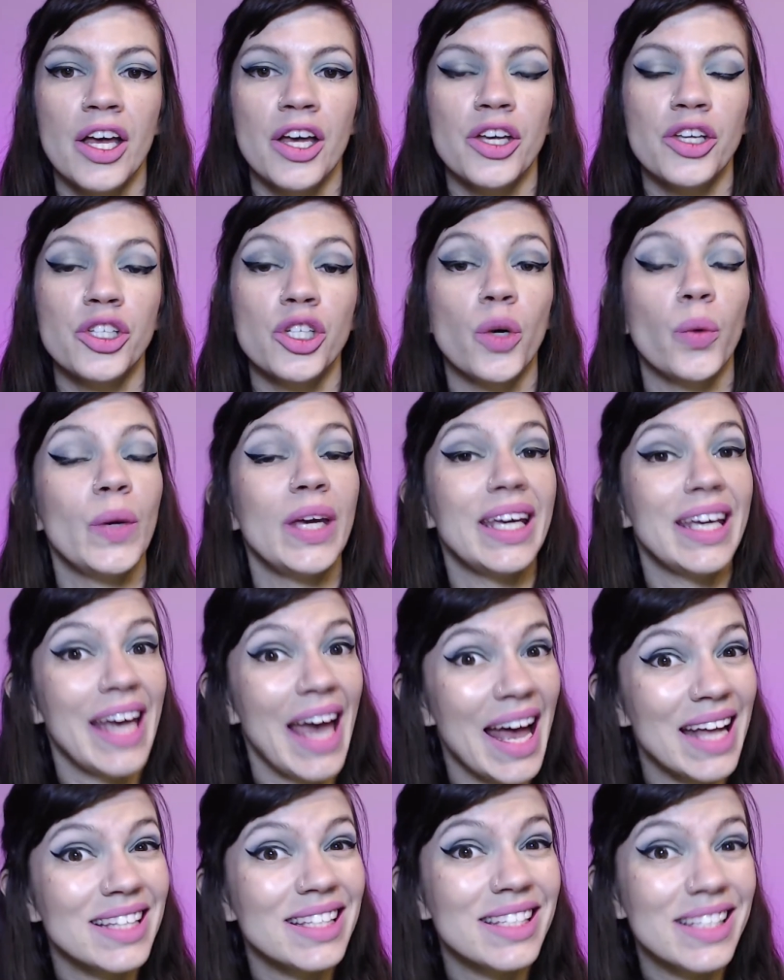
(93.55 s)
So we
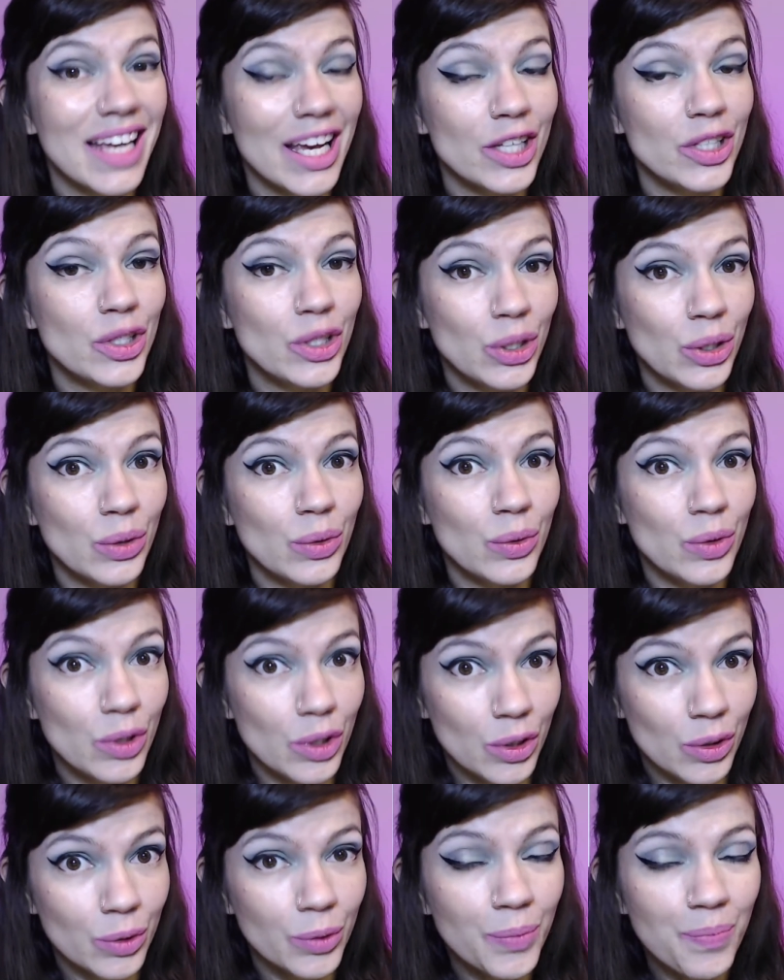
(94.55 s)
can say to
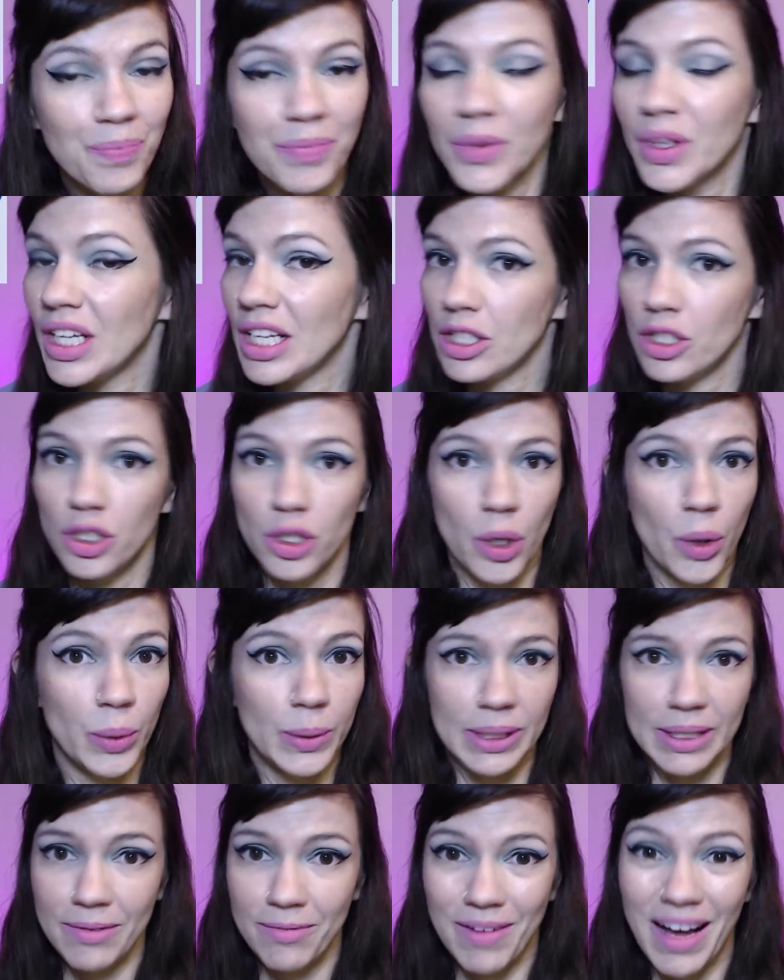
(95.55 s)
do, that's
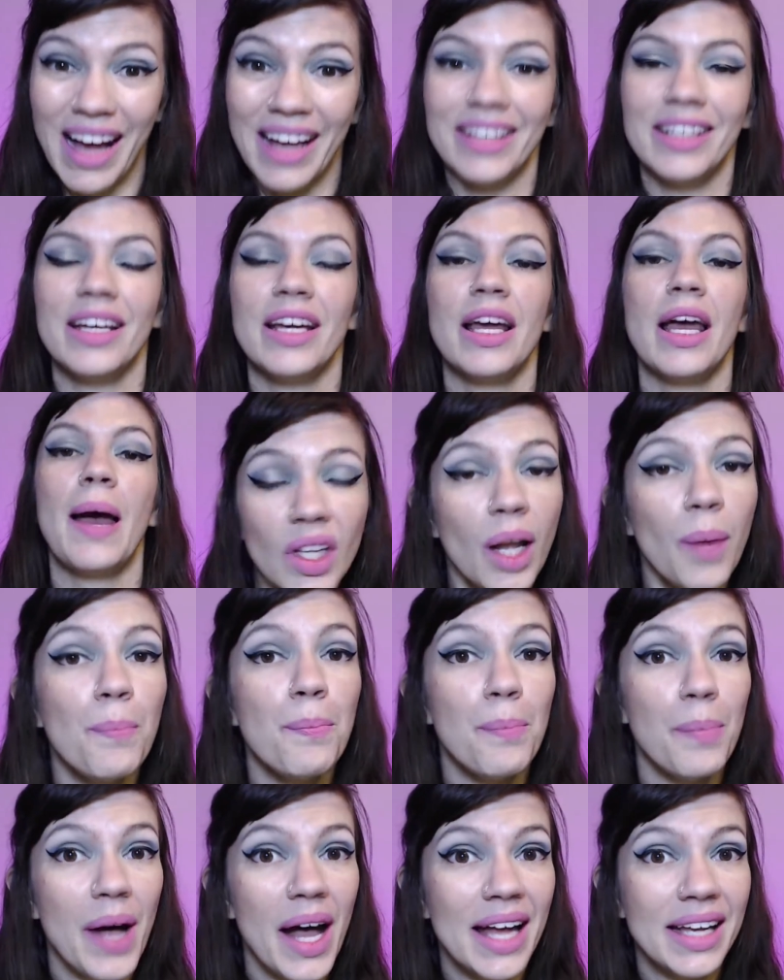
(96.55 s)
totally fine,
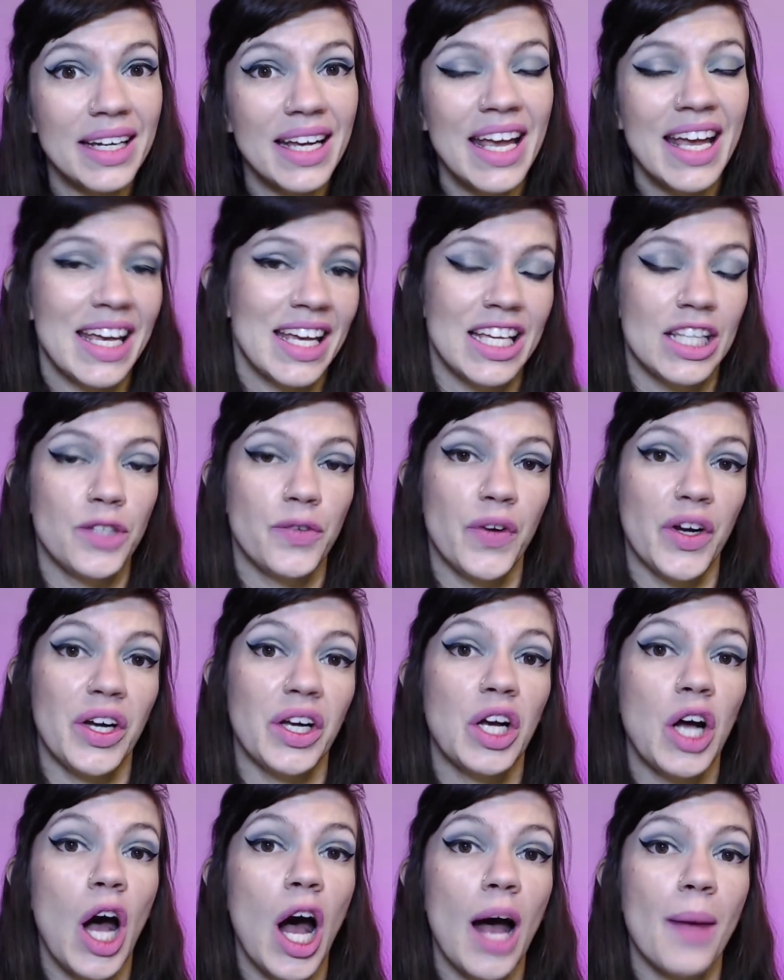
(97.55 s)
but it's very
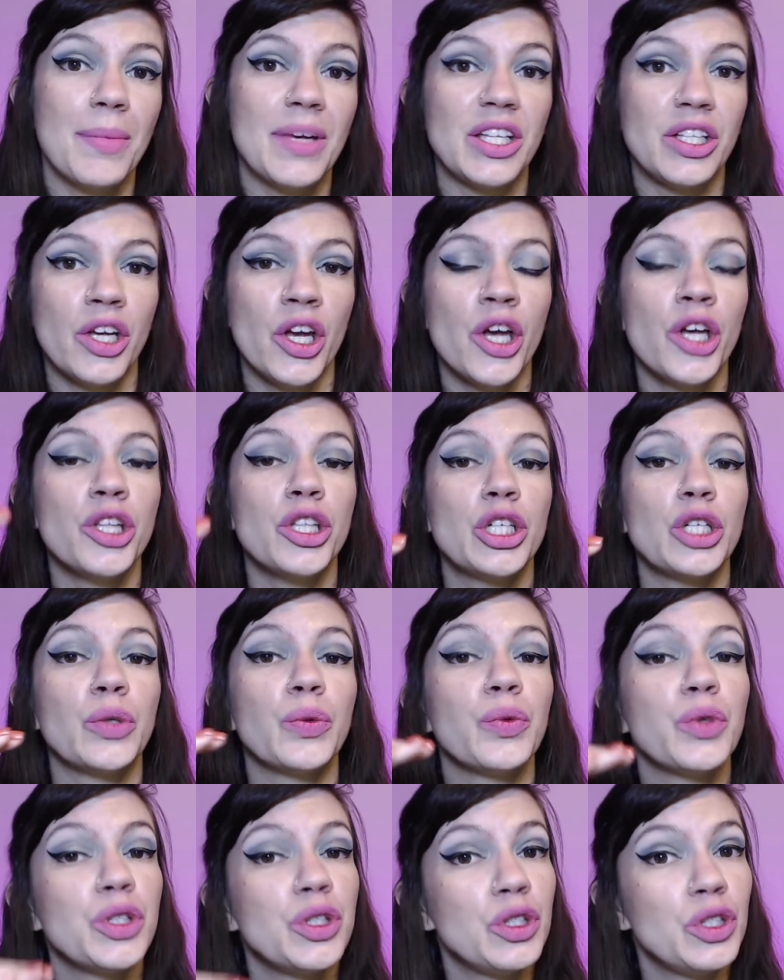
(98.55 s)
common to
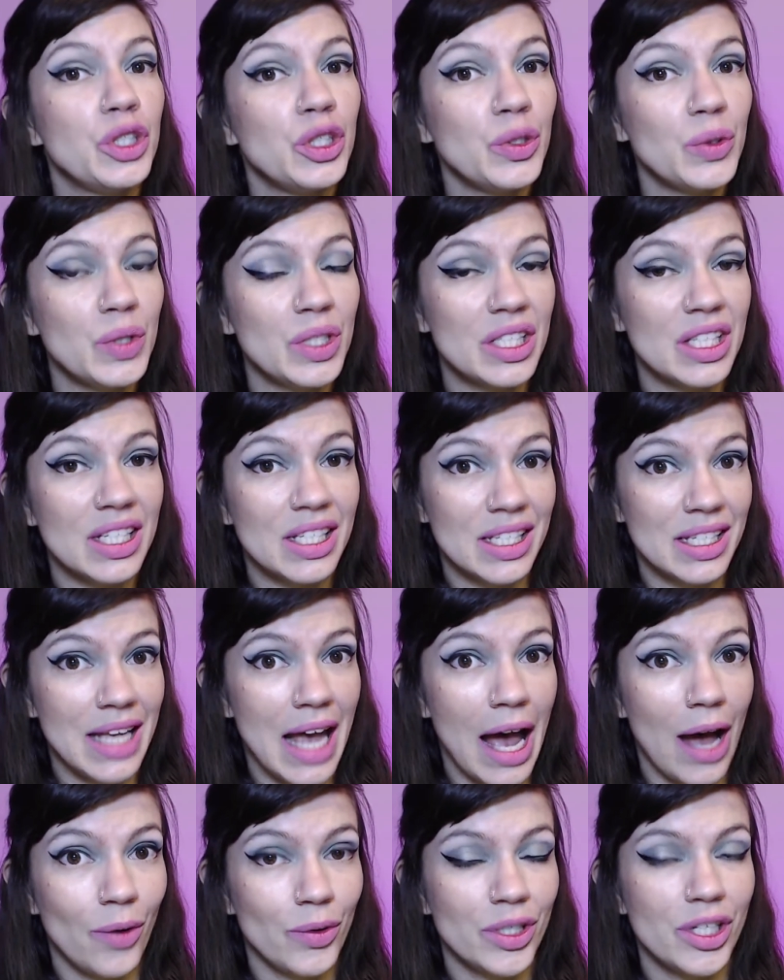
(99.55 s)
reduce the
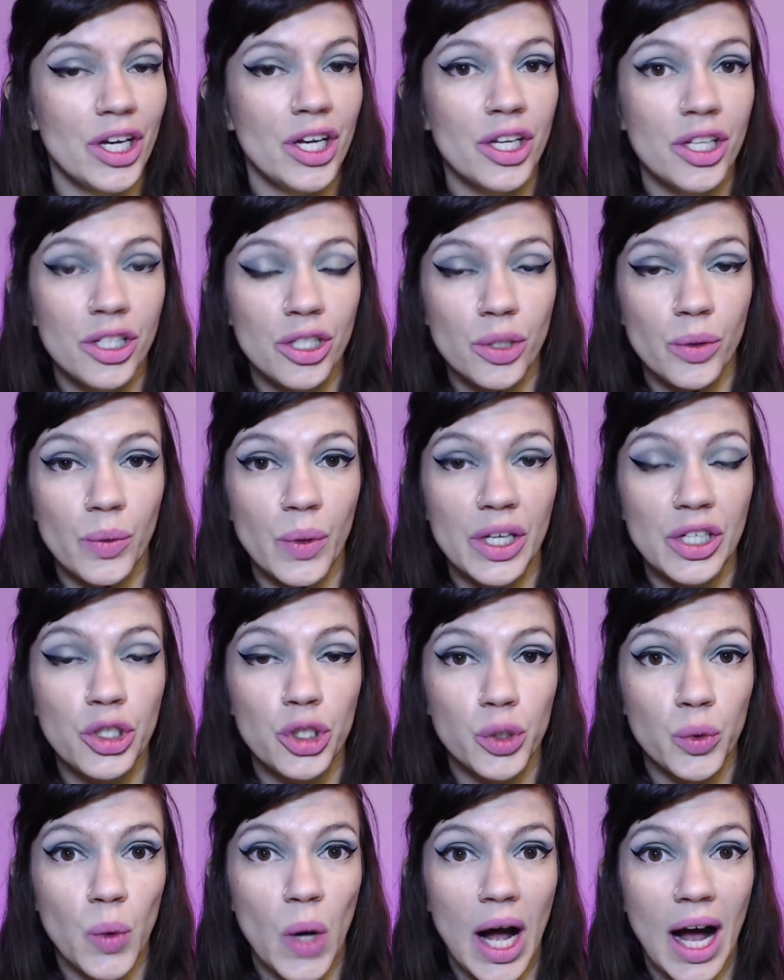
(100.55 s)
sound to a
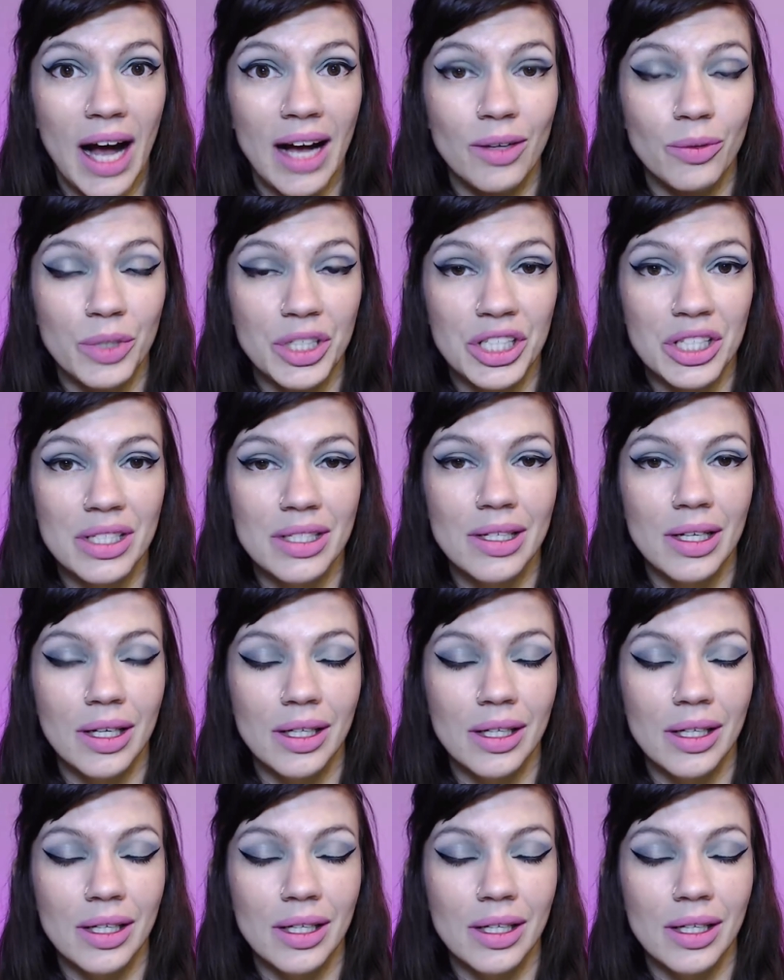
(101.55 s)
schwa, which is